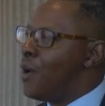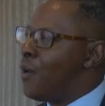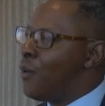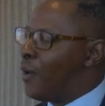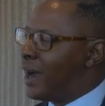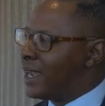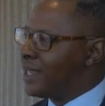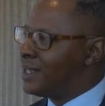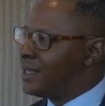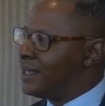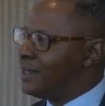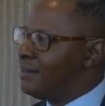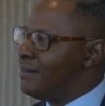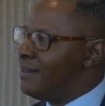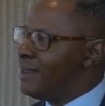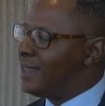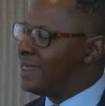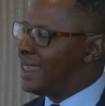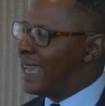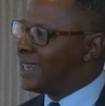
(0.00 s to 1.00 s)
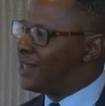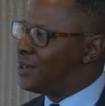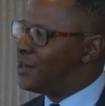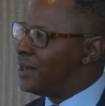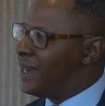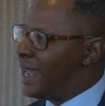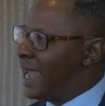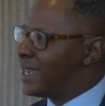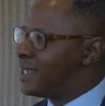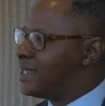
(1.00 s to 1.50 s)
what that
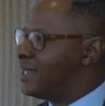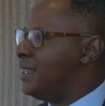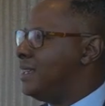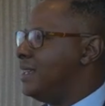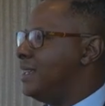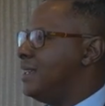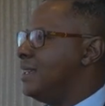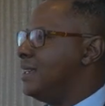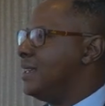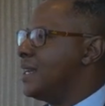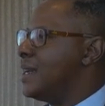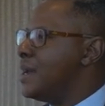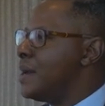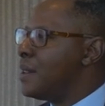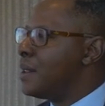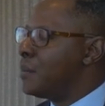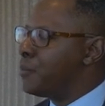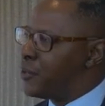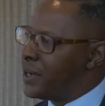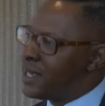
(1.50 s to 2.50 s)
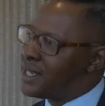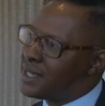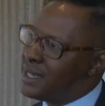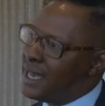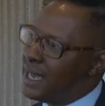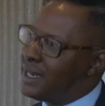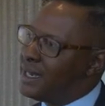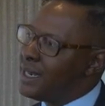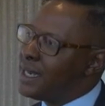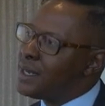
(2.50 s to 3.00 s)
could actually bridge
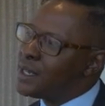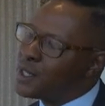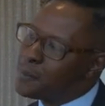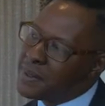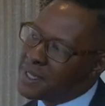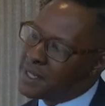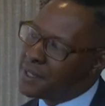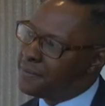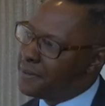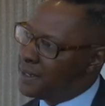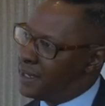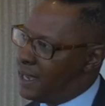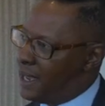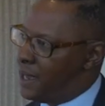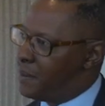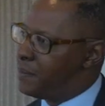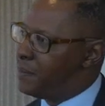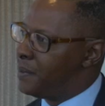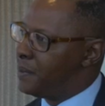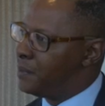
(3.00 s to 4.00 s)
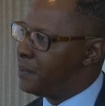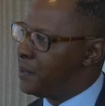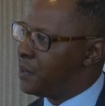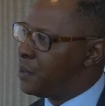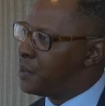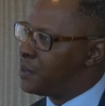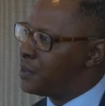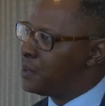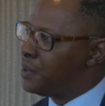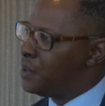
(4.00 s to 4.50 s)
that specific gap,
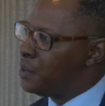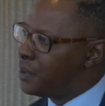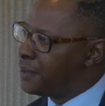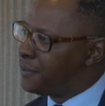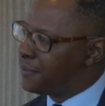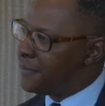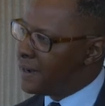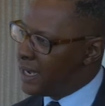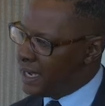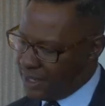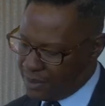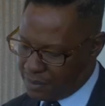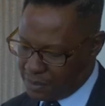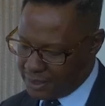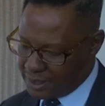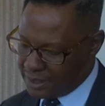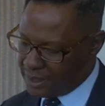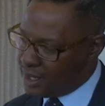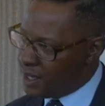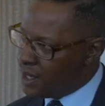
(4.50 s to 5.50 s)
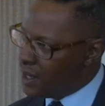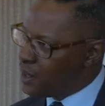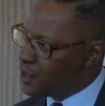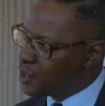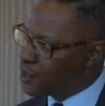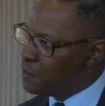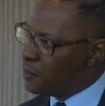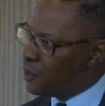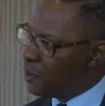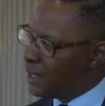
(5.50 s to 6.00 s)
because you would find with
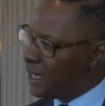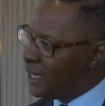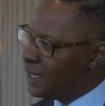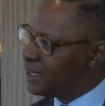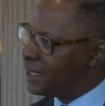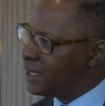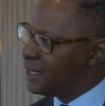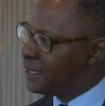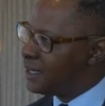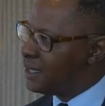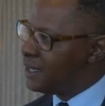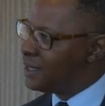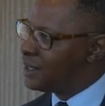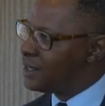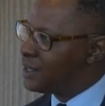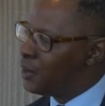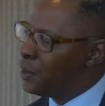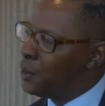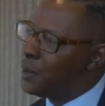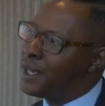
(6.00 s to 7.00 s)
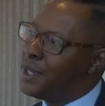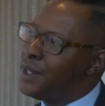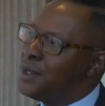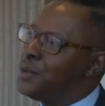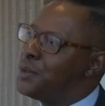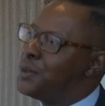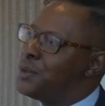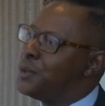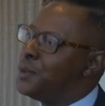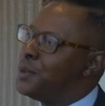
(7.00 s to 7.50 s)
small entities
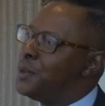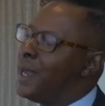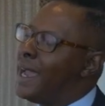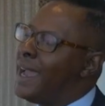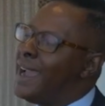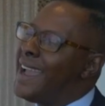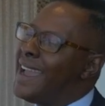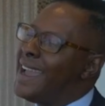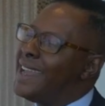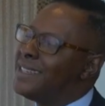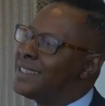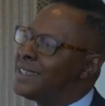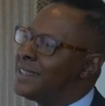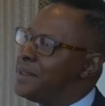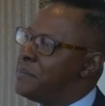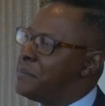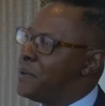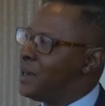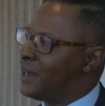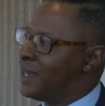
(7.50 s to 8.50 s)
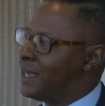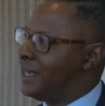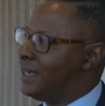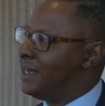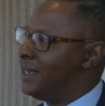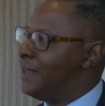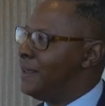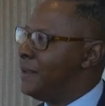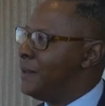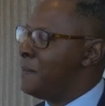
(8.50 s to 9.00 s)
looking to enter the market,